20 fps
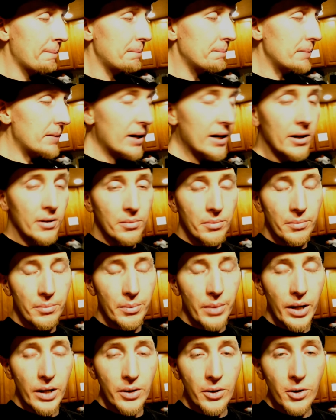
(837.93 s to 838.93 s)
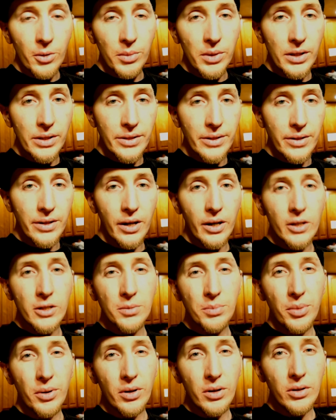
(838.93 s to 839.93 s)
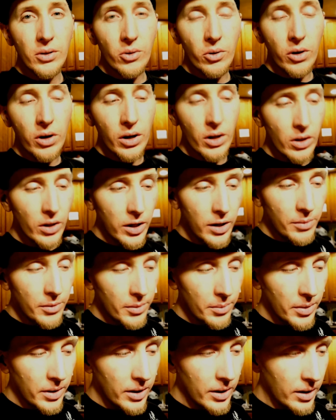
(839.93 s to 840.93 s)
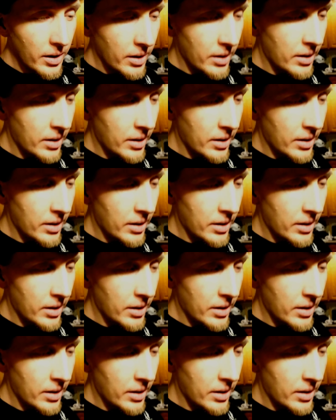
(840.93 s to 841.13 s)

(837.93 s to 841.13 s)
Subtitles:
I am by no means an expert, nor I claim to be.